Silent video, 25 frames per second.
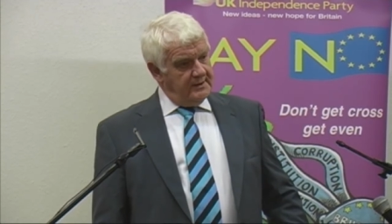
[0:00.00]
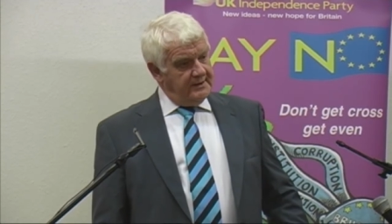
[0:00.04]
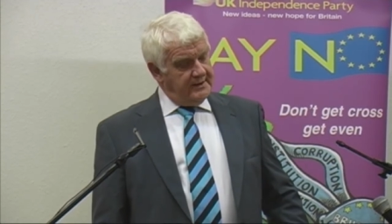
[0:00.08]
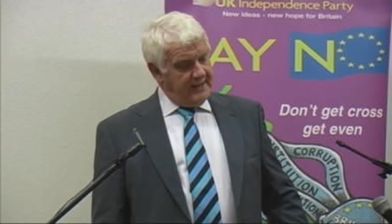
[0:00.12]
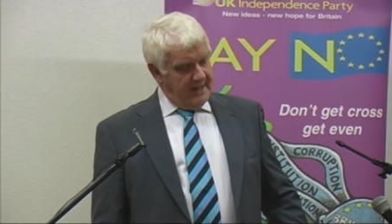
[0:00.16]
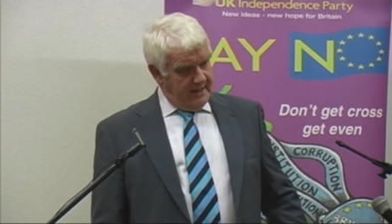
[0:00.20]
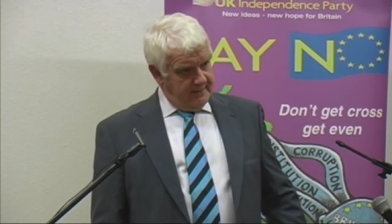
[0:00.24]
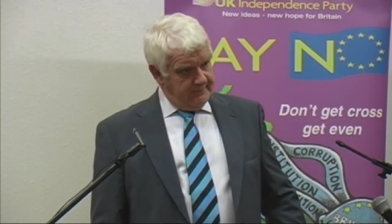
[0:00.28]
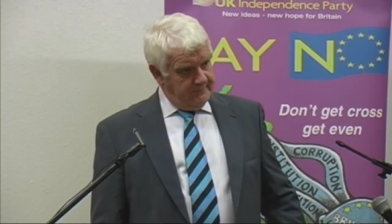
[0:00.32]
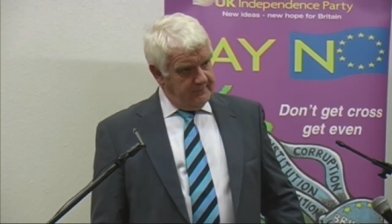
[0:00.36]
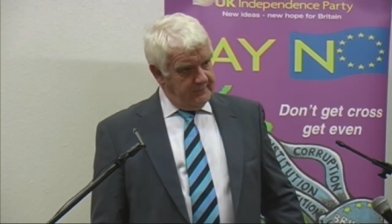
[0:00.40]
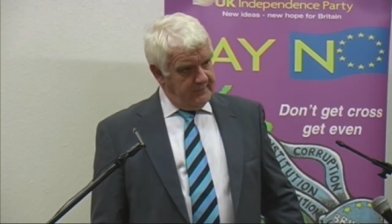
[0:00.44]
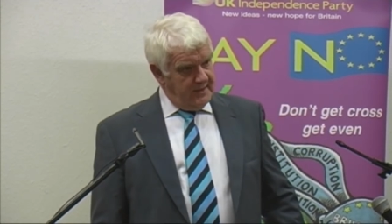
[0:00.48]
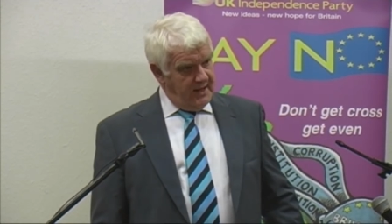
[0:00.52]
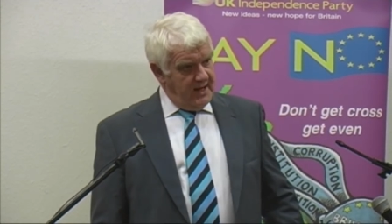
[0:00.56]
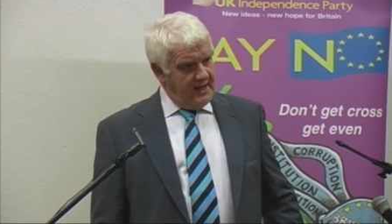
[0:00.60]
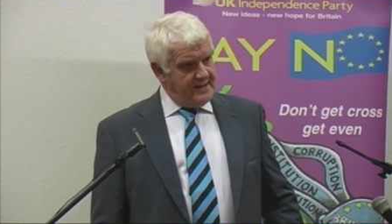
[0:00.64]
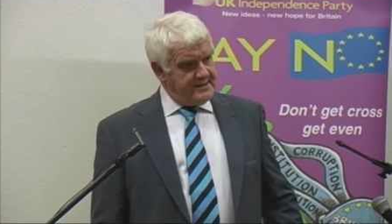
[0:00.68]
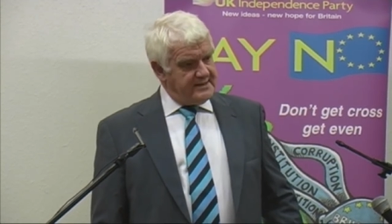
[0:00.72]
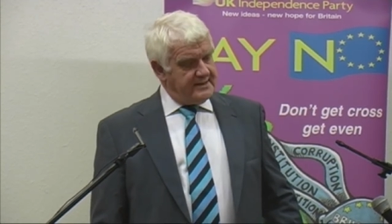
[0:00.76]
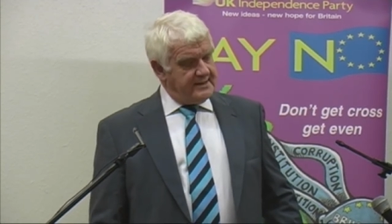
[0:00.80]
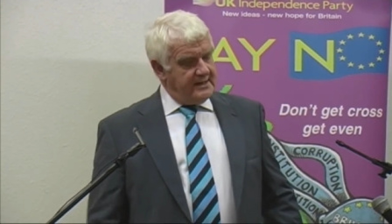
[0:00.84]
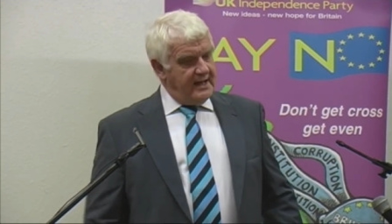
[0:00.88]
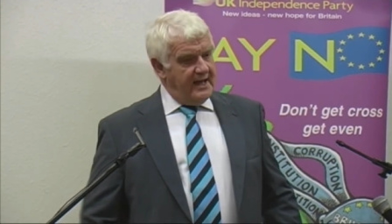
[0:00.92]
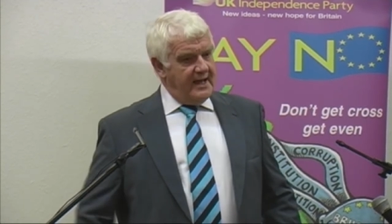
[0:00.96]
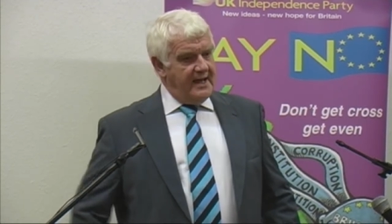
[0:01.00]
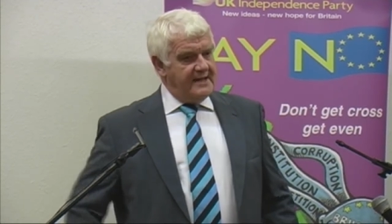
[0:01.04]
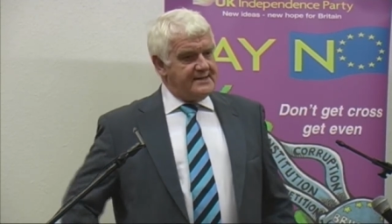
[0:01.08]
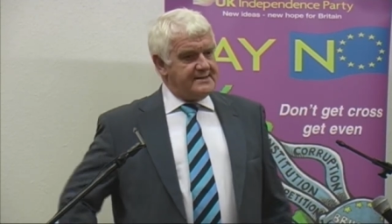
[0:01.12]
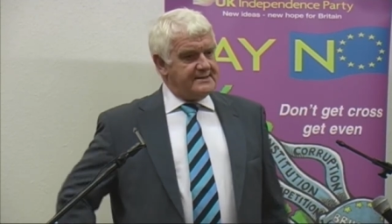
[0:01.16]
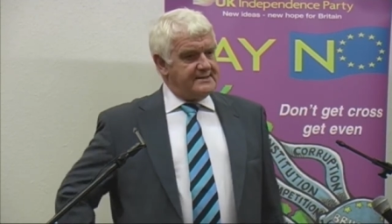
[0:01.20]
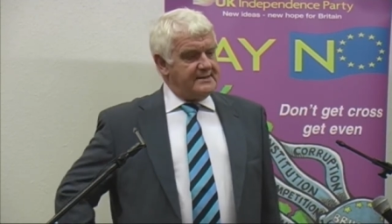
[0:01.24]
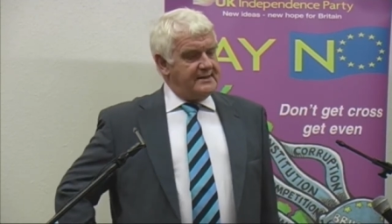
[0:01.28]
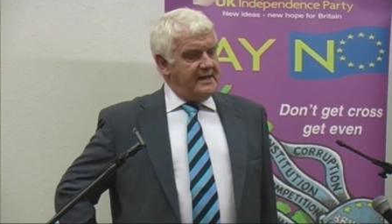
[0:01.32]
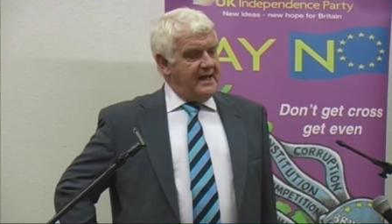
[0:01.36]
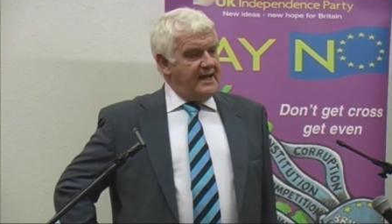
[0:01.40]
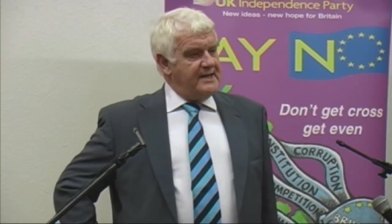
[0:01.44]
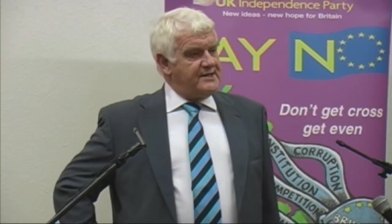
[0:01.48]
Yeah, it's,
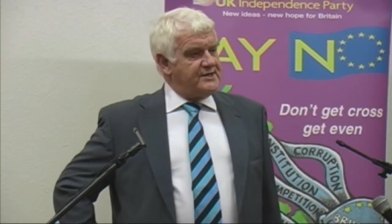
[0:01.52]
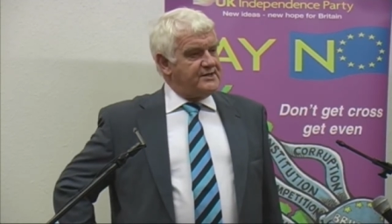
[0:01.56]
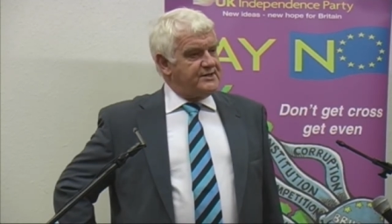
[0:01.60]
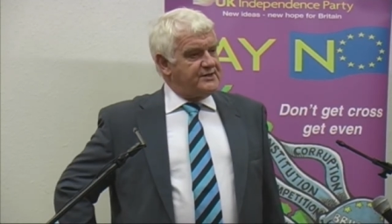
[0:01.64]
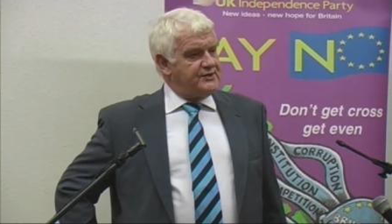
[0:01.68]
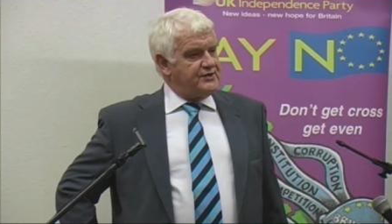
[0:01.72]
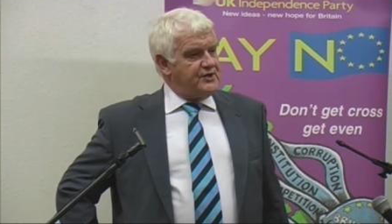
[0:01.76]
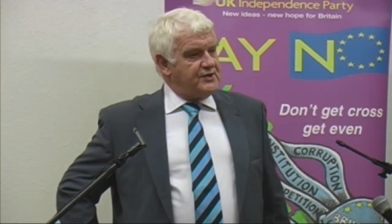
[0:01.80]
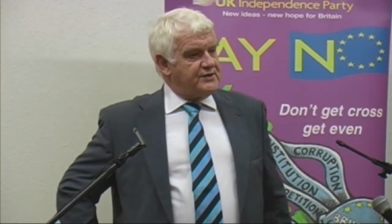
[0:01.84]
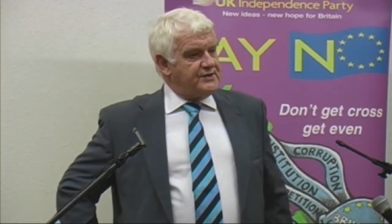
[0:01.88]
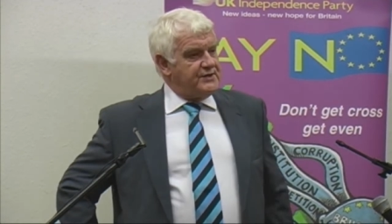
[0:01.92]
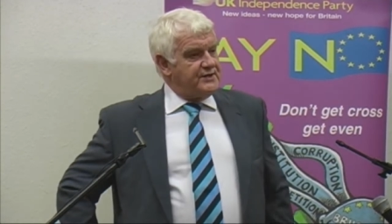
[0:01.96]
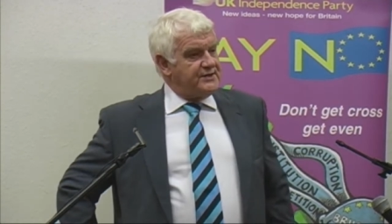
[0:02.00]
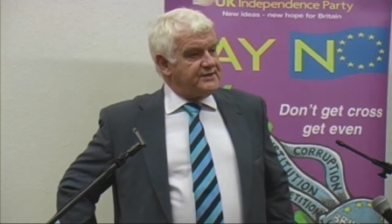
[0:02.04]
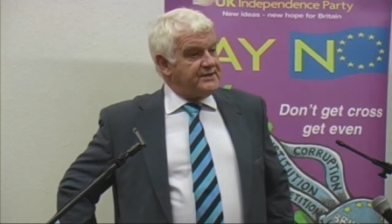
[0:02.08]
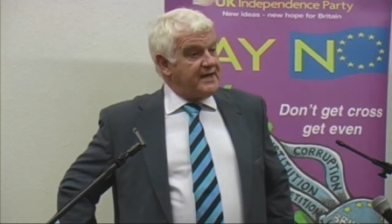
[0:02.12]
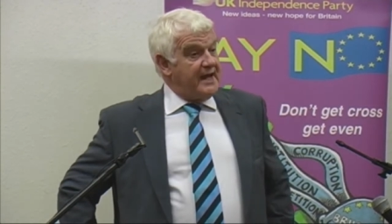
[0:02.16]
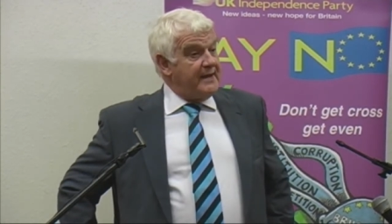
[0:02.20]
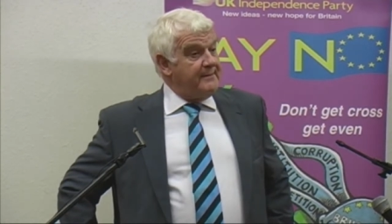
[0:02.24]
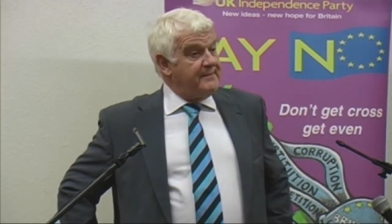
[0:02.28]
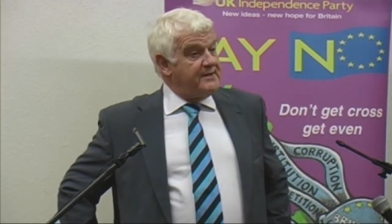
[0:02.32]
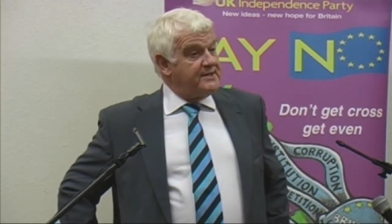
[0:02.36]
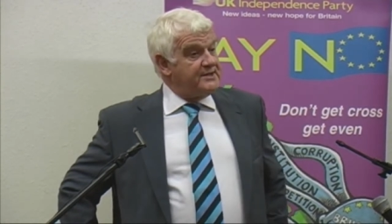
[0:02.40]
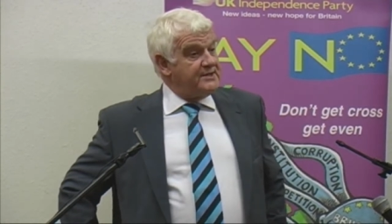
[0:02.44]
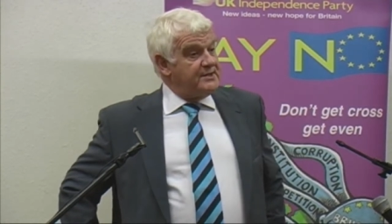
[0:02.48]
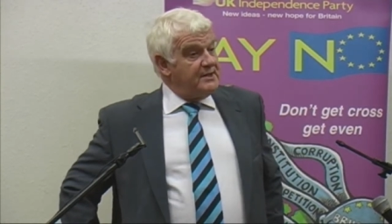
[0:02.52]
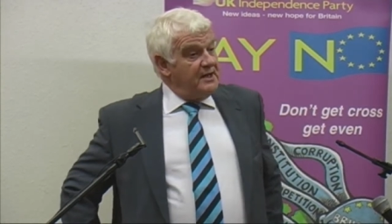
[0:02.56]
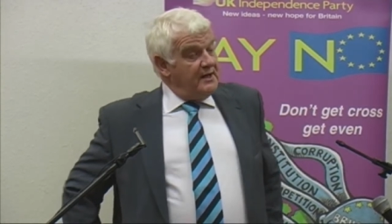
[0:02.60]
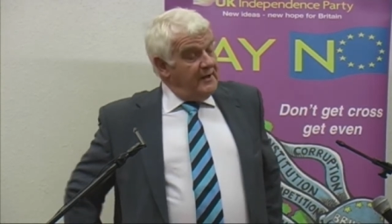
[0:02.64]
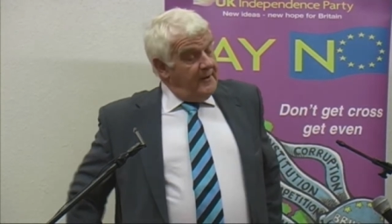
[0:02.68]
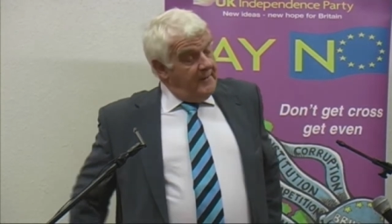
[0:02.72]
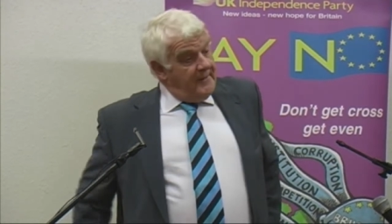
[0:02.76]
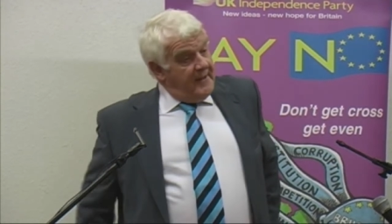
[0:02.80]
it's, it's just the same as.